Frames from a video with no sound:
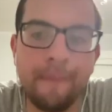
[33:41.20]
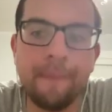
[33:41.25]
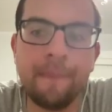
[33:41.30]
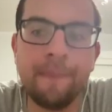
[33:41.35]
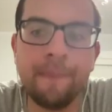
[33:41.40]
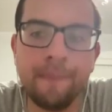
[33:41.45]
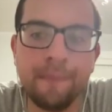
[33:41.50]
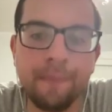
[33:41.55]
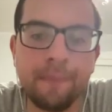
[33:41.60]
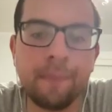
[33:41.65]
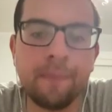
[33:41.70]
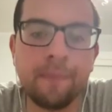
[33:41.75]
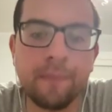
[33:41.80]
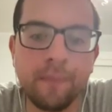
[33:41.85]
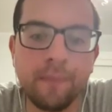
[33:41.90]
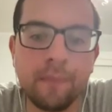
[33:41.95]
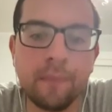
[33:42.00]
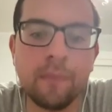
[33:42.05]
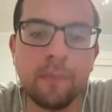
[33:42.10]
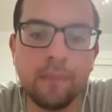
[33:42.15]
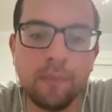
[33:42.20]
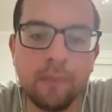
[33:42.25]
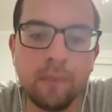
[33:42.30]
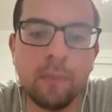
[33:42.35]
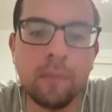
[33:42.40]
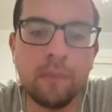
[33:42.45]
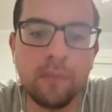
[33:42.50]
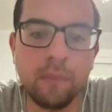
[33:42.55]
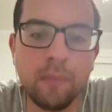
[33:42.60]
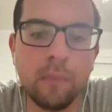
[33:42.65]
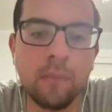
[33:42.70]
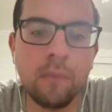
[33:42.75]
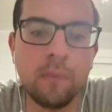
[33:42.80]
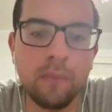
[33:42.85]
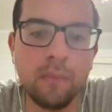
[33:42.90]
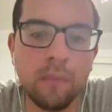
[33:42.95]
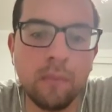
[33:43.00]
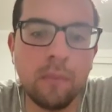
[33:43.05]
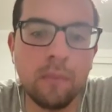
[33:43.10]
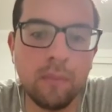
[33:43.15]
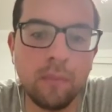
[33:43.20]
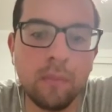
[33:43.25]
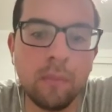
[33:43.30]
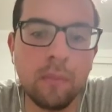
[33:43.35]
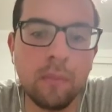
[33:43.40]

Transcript: you could ask him or have him back on and talk to